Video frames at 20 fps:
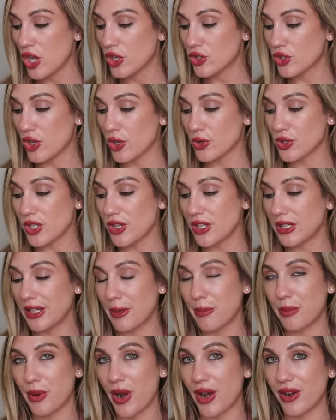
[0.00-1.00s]
So those are the
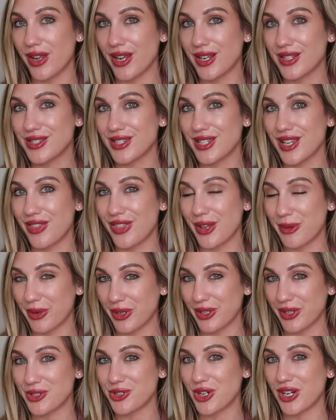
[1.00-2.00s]
lip products that
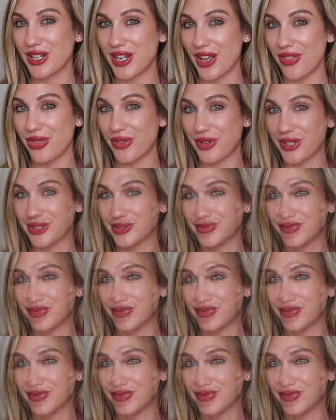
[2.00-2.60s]
we're gonna try to get through.